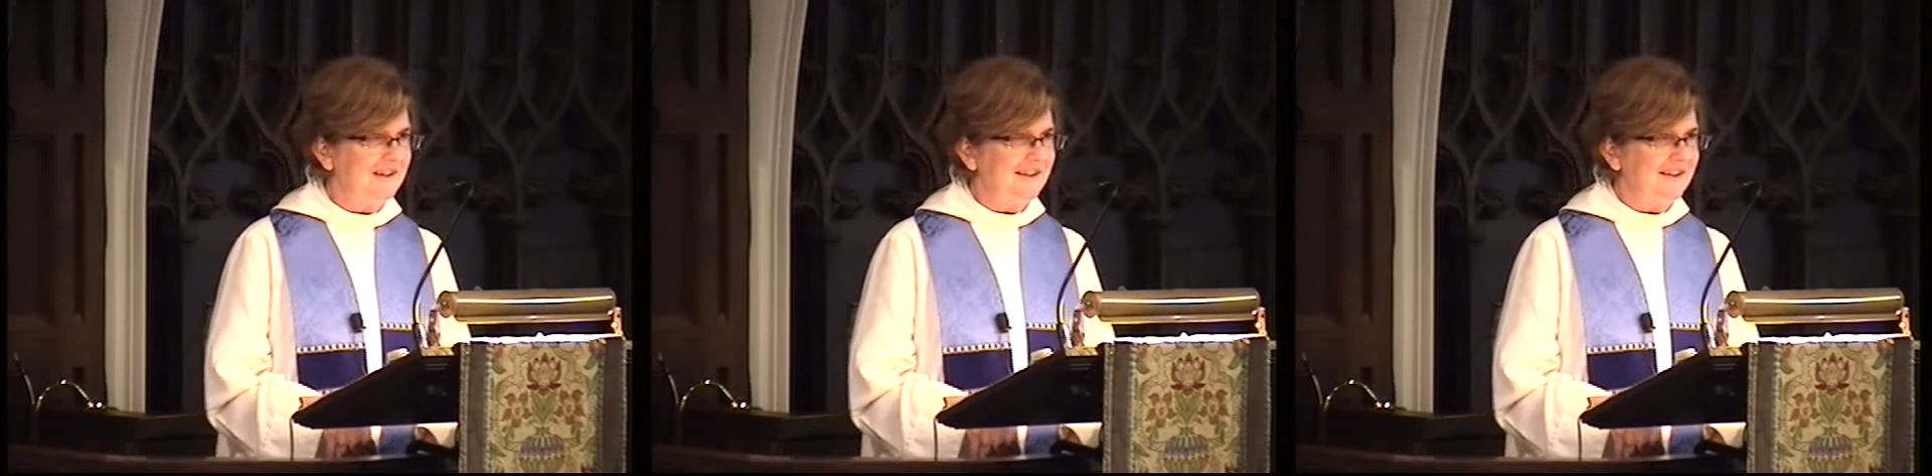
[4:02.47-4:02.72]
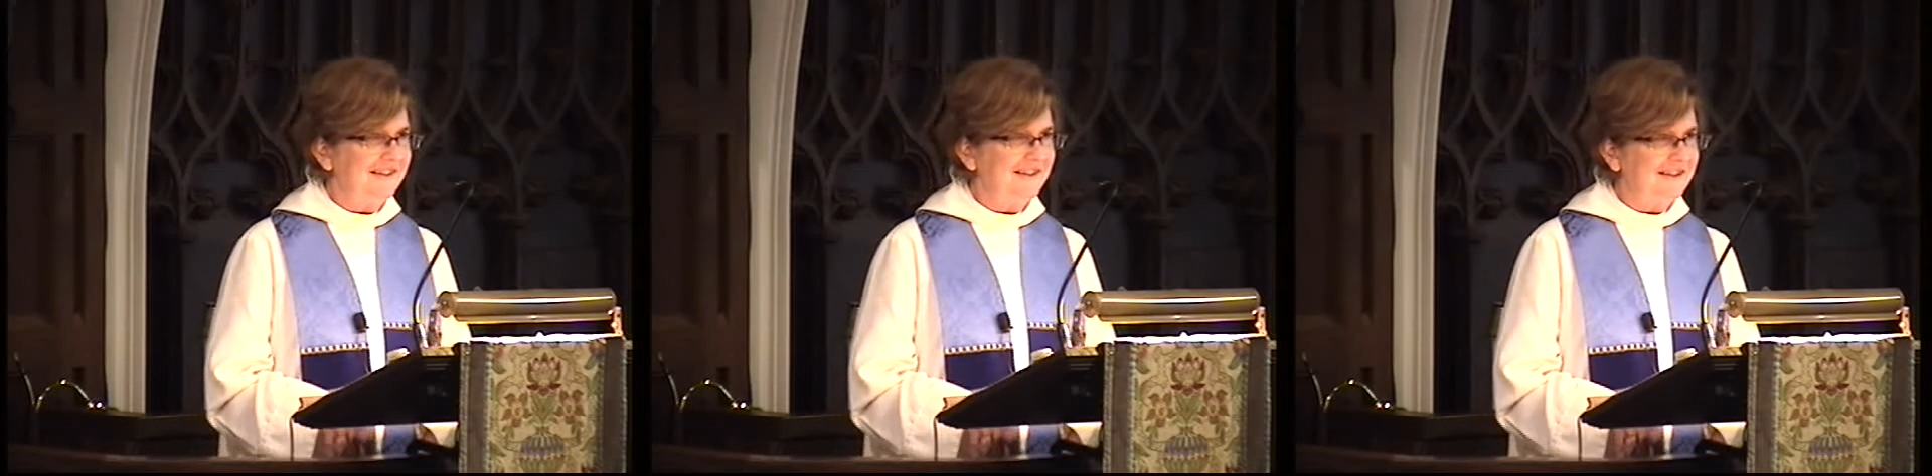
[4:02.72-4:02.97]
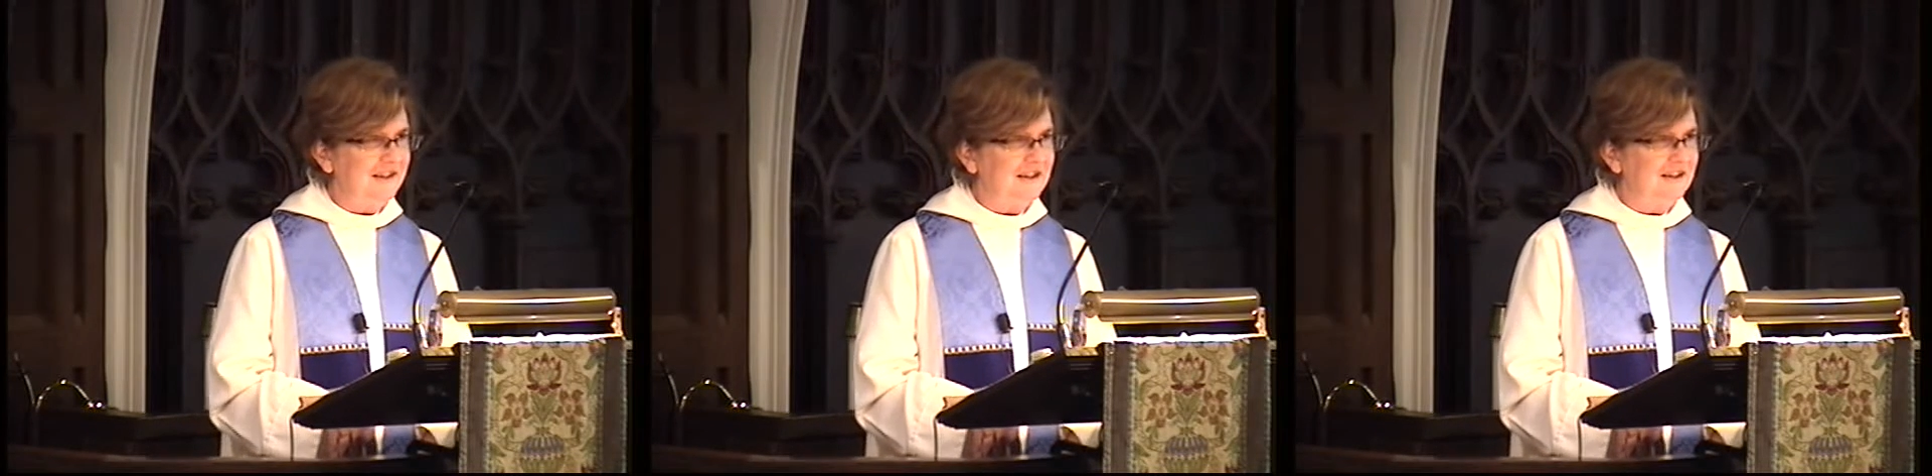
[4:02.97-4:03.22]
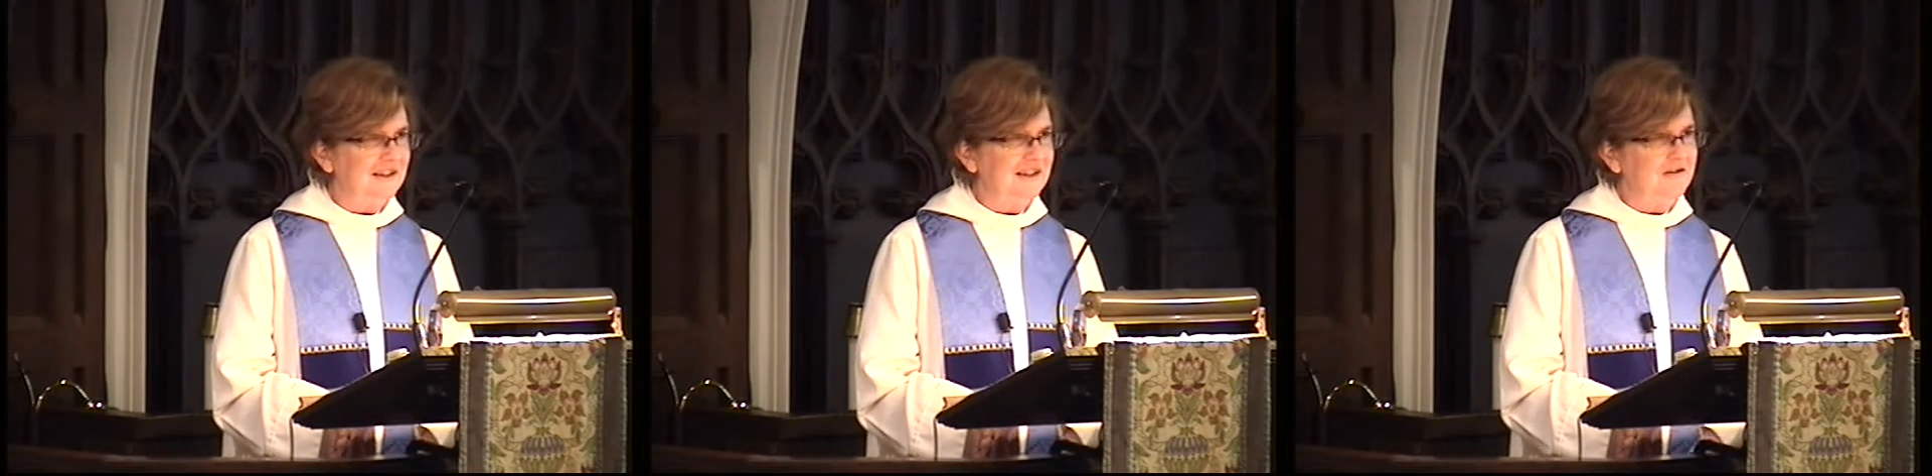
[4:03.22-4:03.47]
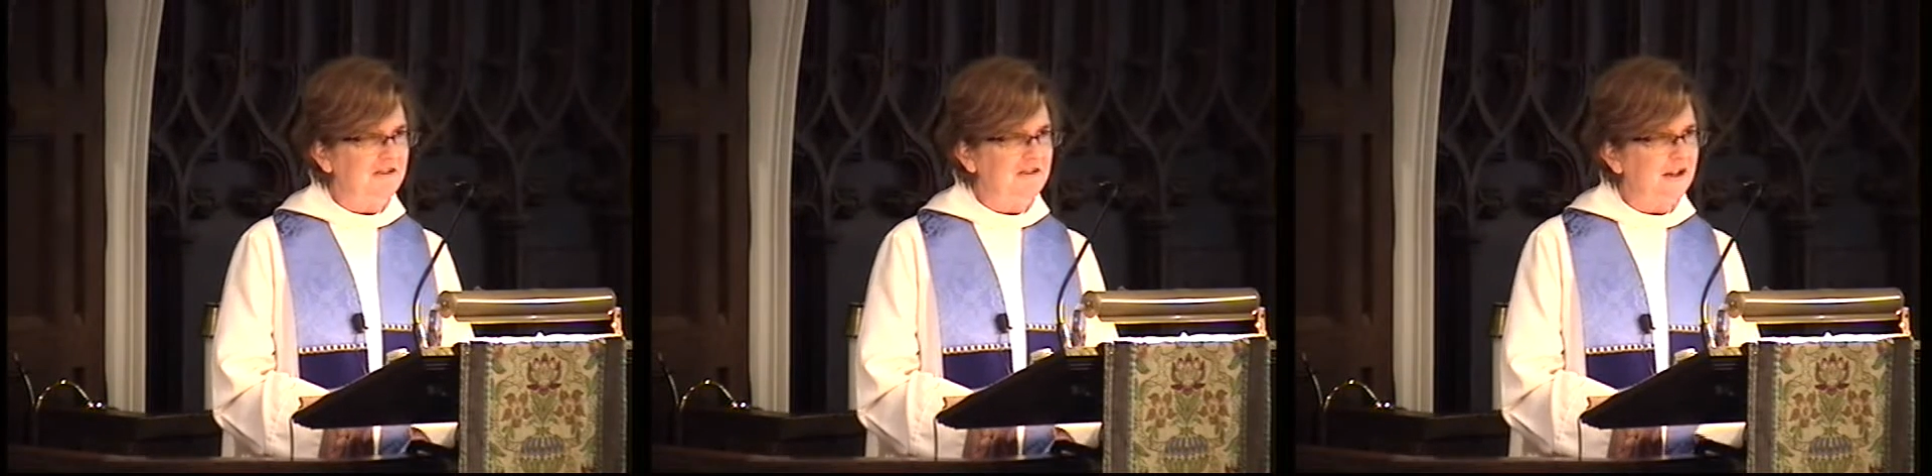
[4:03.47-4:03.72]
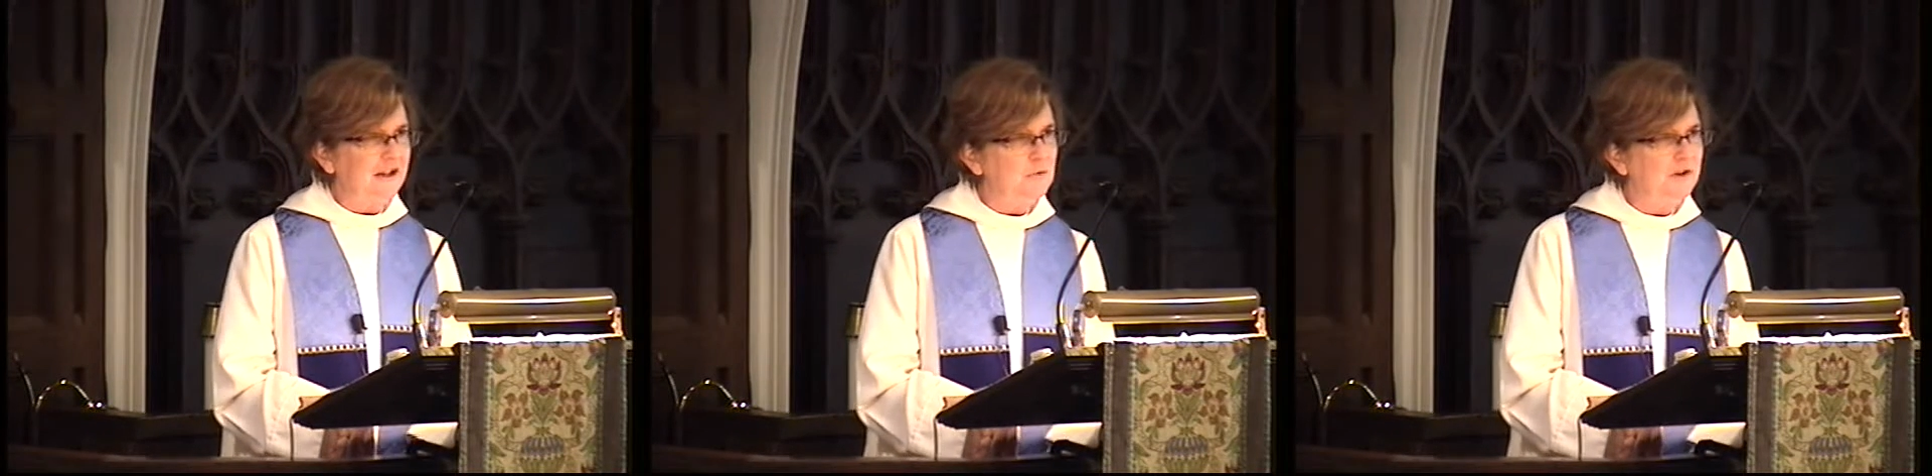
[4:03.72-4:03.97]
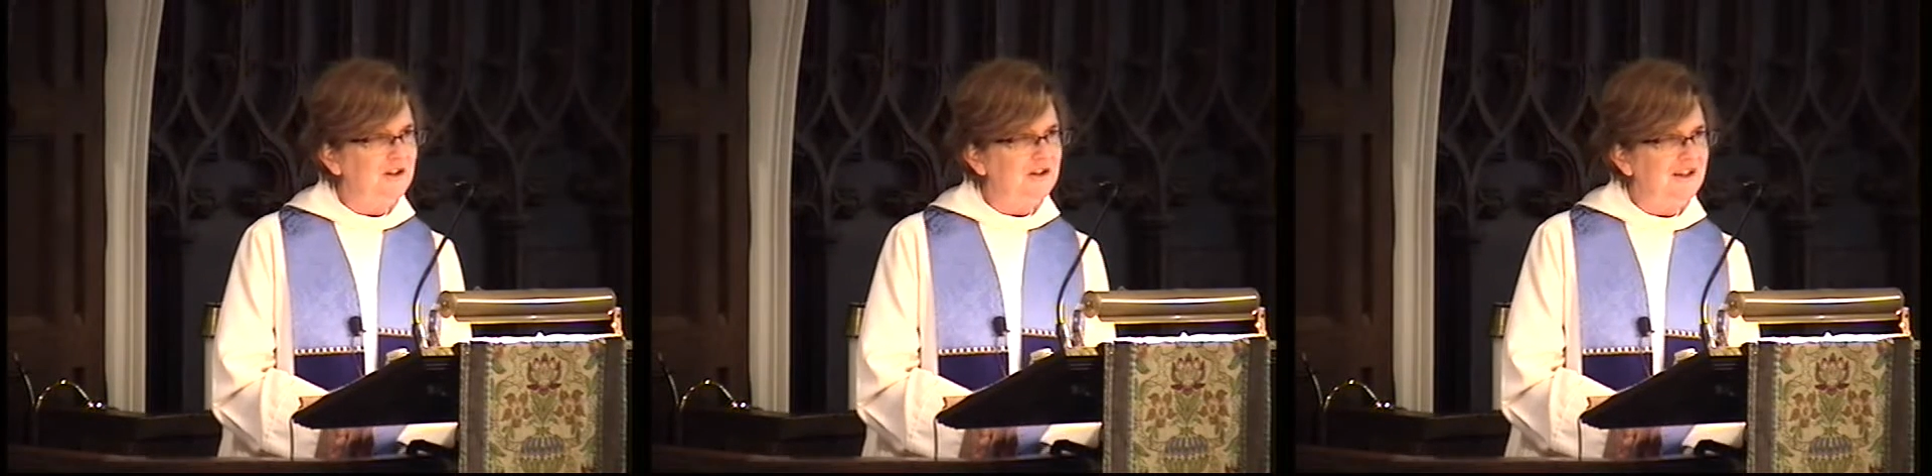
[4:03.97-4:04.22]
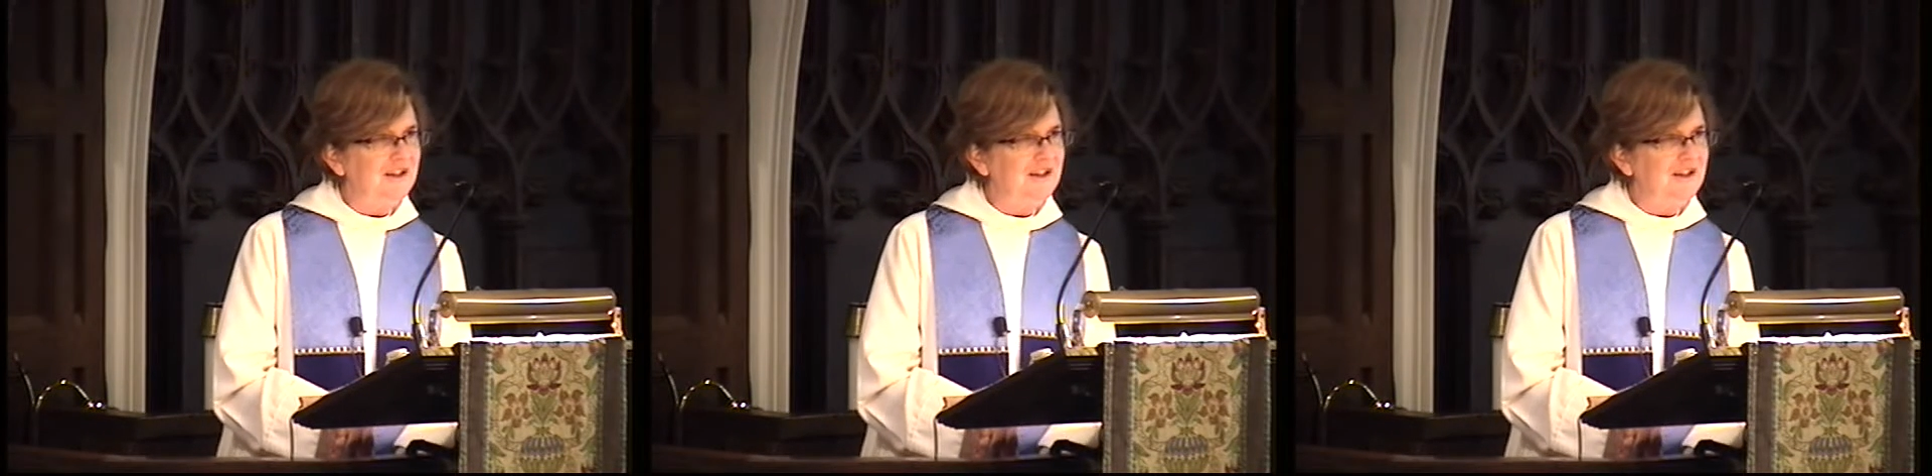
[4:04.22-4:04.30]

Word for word: is still available